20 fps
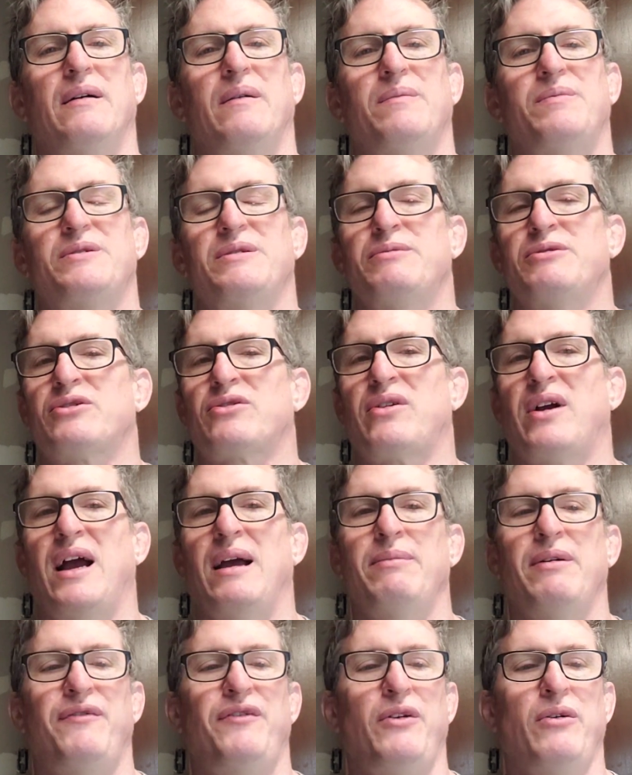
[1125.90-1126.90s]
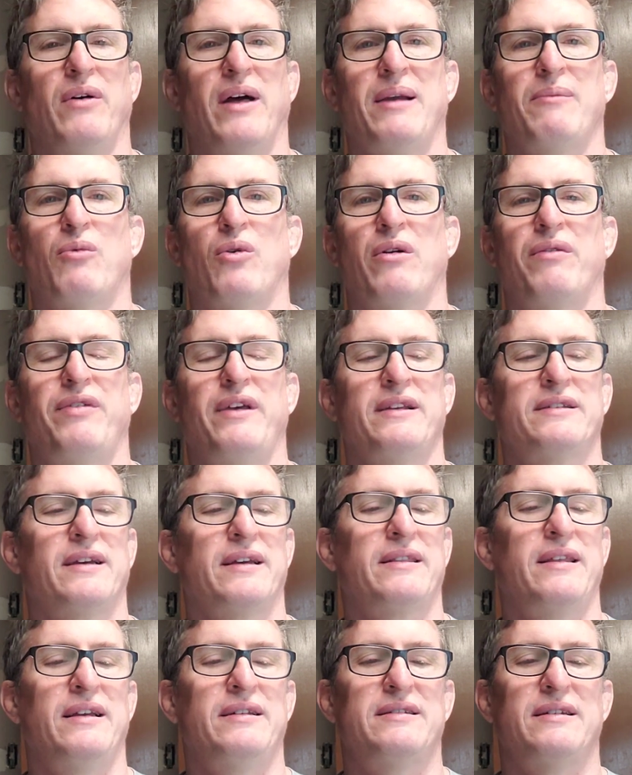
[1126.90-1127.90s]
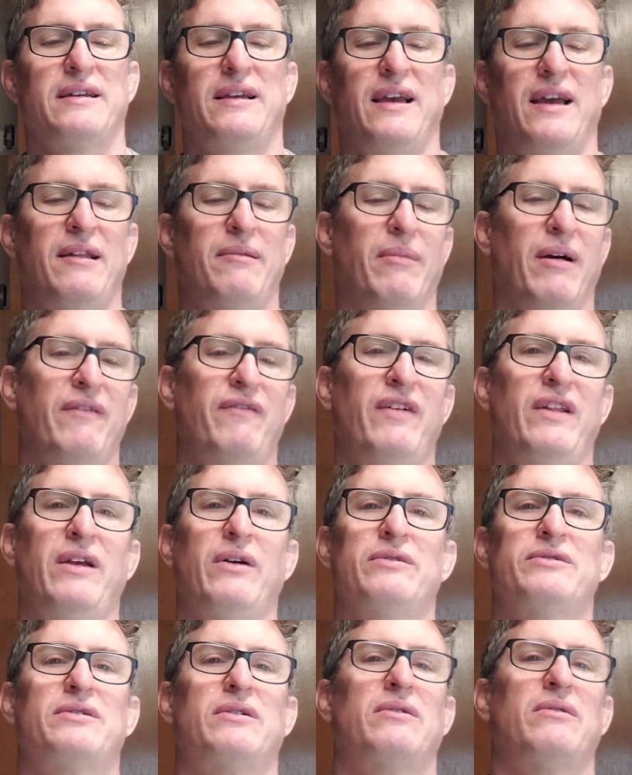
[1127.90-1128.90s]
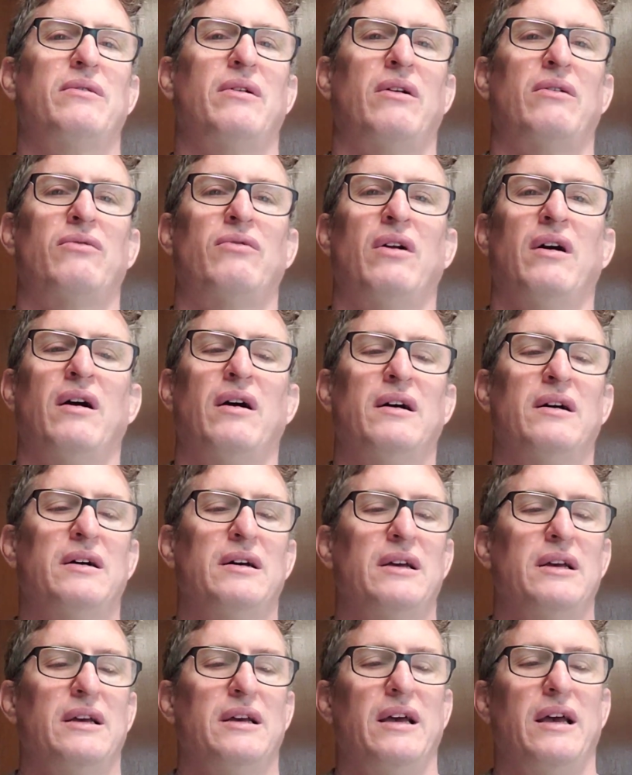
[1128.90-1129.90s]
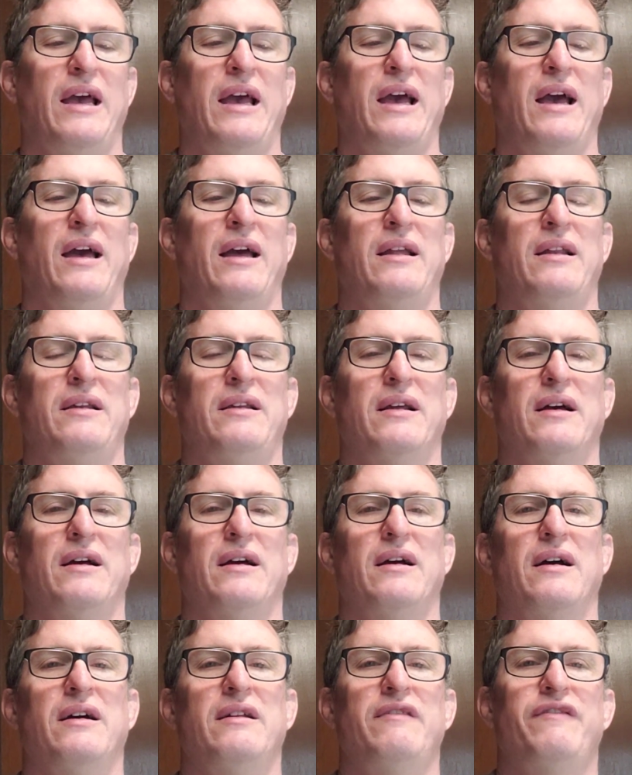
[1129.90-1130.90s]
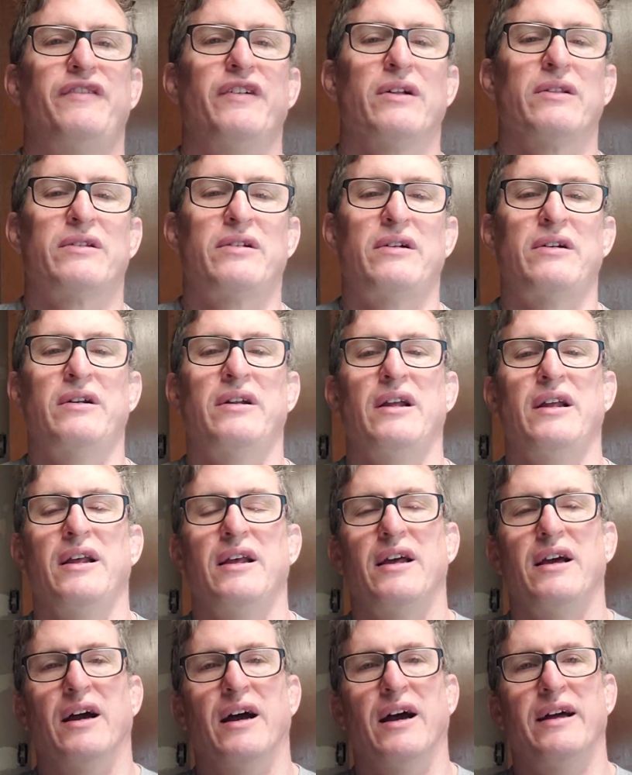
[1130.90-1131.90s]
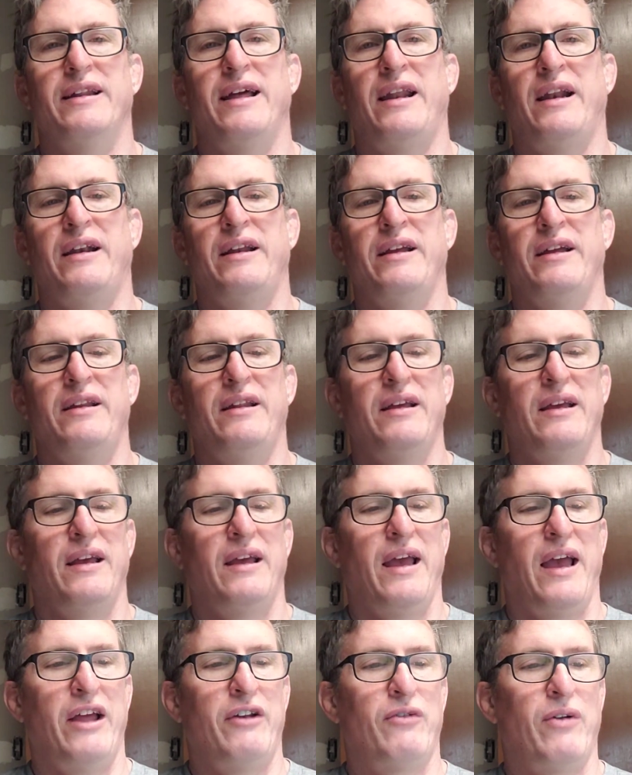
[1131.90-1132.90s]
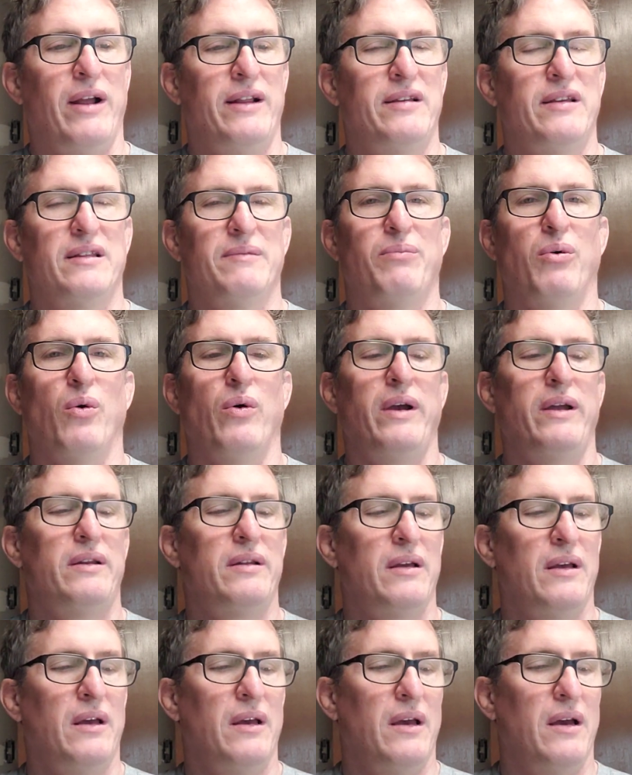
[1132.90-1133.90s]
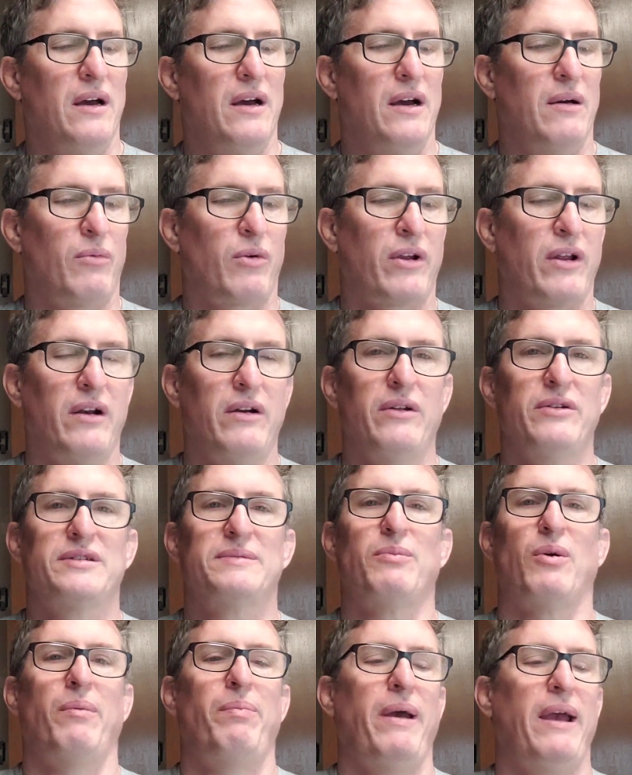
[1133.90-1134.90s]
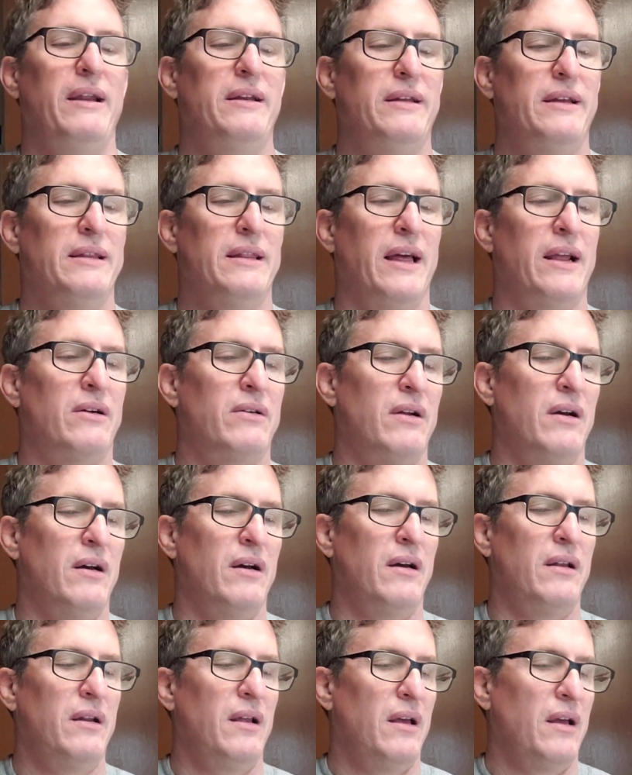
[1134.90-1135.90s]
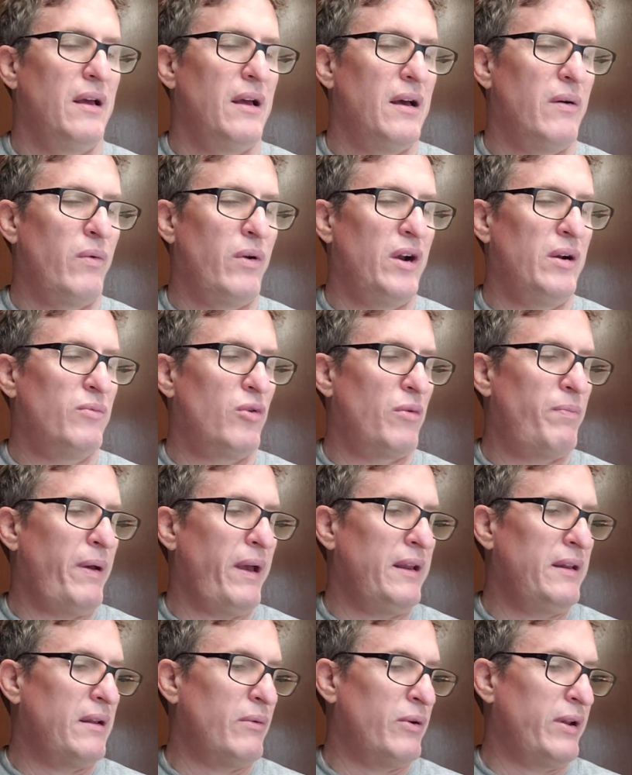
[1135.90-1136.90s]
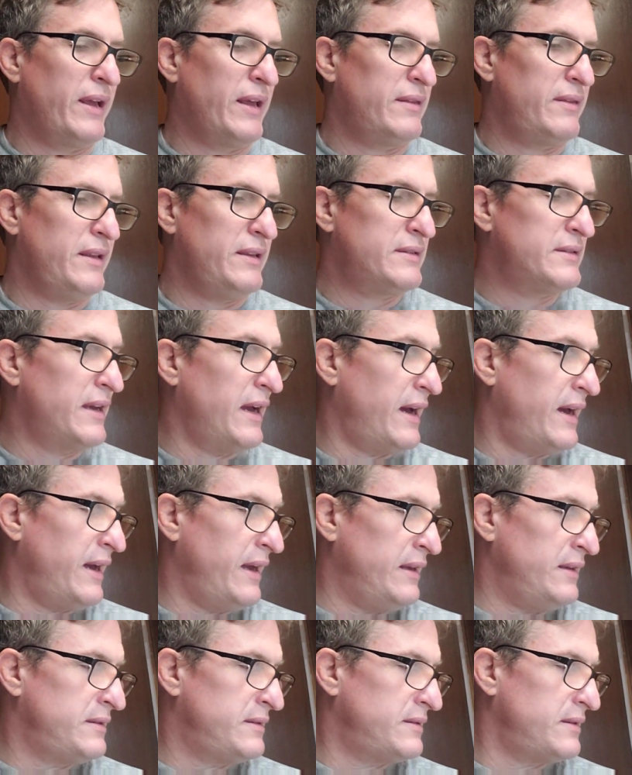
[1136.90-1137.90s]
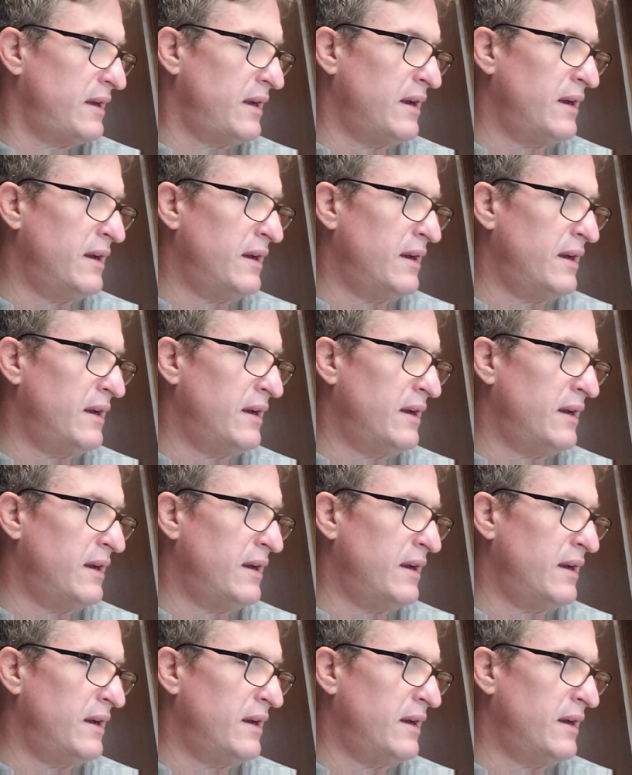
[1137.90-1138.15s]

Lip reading: Subscribe if you like more things like this. Again, my videos are raw and unfiltered, unedited, and right to the point. We're going to do some more painting later on. I want to do more paint. I want to get these guys